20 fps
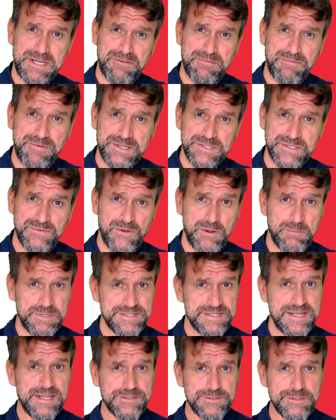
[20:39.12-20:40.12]
French from
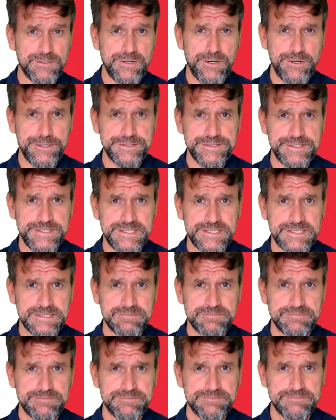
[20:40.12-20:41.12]
its anteriority.
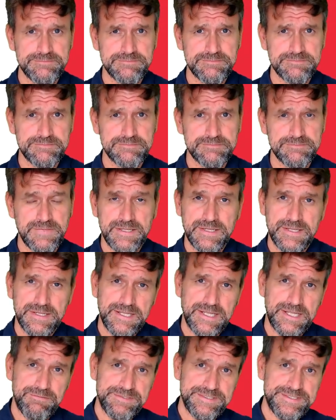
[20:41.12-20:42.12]

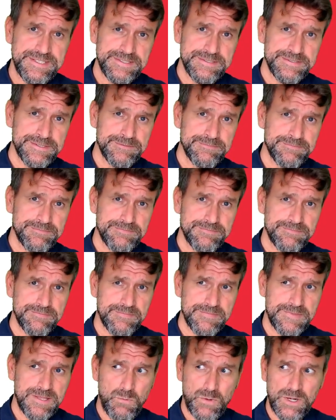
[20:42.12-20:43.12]
If it did,
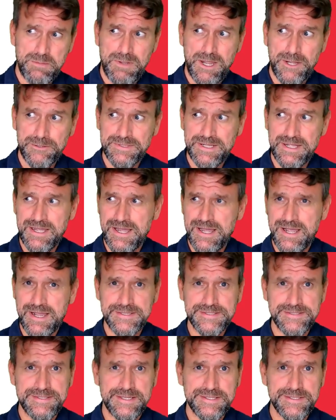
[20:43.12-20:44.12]
then what about
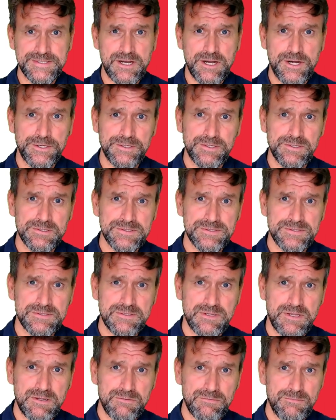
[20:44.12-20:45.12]
Einstein's
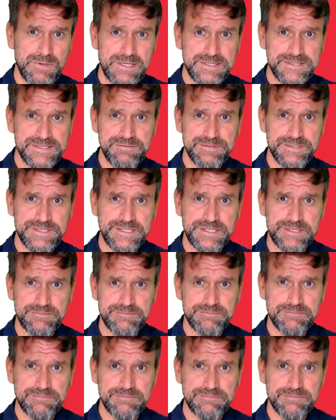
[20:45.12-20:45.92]
articles on relativity?